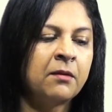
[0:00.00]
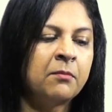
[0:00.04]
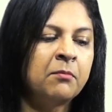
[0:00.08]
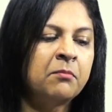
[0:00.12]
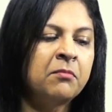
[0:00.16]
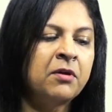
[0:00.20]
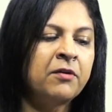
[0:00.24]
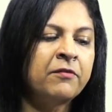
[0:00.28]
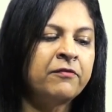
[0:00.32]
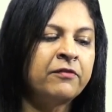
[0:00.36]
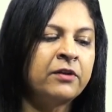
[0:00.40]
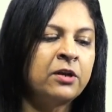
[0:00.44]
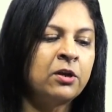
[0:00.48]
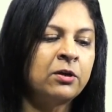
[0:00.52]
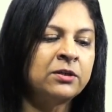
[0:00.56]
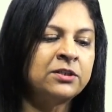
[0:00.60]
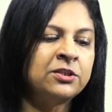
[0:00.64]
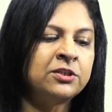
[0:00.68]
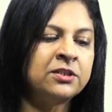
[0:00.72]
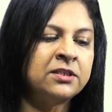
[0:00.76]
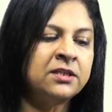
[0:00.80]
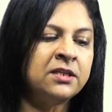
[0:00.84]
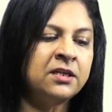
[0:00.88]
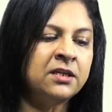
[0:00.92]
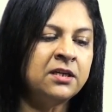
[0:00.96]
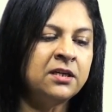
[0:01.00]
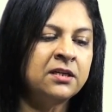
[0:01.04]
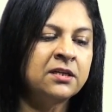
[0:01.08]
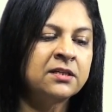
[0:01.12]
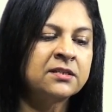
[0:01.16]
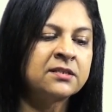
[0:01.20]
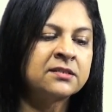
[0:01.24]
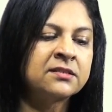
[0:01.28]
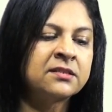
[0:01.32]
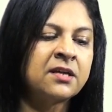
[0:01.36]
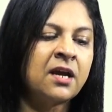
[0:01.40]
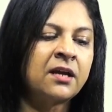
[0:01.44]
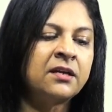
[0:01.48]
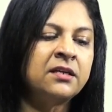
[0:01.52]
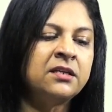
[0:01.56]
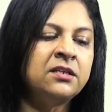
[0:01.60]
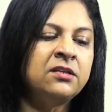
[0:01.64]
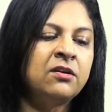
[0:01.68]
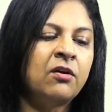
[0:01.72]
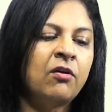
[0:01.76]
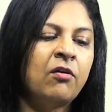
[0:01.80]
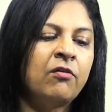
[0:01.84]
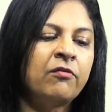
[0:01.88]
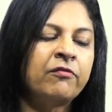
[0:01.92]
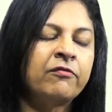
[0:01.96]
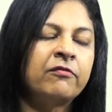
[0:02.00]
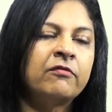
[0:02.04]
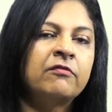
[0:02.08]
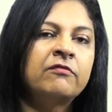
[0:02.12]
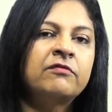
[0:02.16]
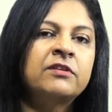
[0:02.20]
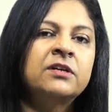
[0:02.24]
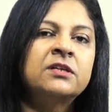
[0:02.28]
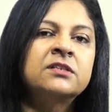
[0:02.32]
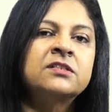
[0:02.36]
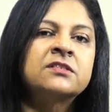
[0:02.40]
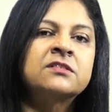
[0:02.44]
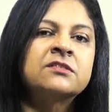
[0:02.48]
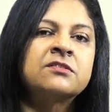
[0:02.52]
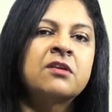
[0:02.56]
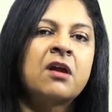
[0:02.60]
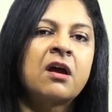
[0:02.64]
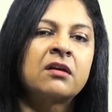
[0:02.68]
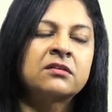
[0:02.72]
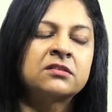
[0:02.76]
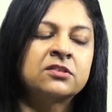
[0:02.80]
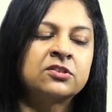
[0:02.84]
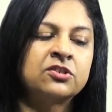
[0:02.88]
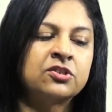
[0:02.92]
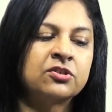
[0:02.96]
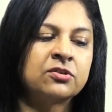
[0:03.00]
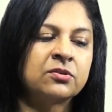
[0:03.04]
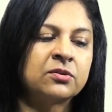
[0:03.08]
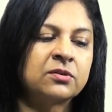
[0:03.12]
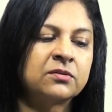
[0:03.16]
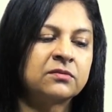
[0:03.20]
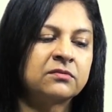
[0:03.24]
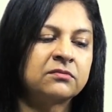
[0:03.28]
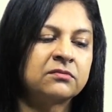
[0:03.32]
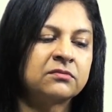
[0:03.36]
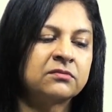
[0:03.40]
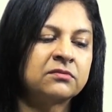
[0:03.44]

morphology, study of word structure;